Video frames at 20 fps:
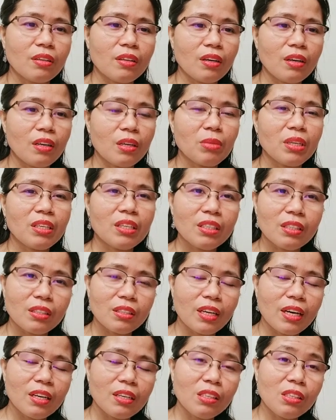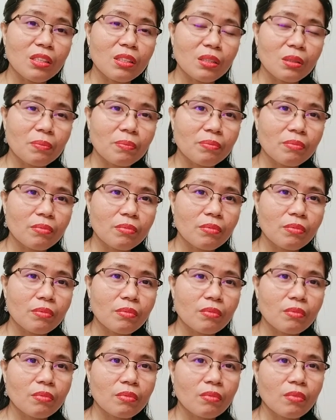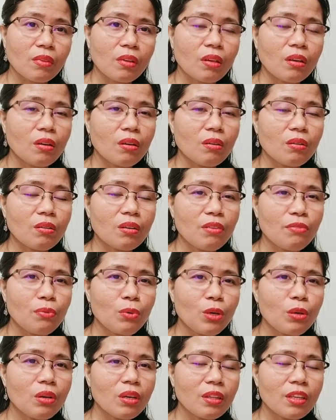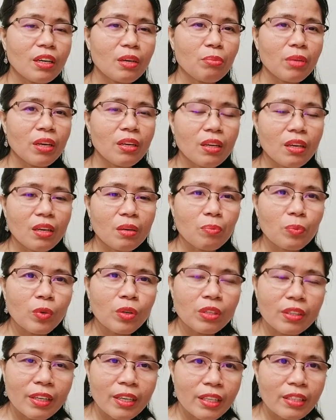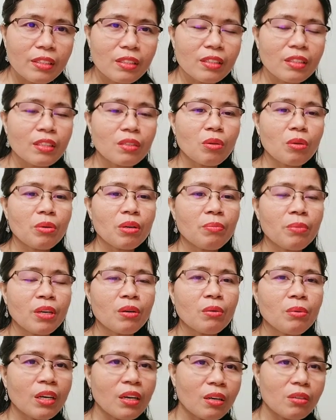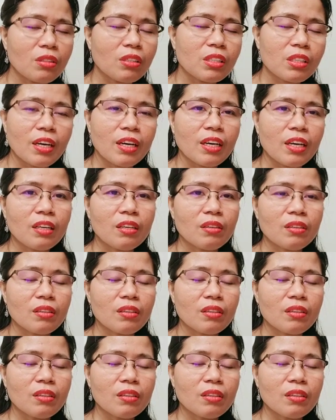I mean distance. Or if we do not have any important that we will be going outside,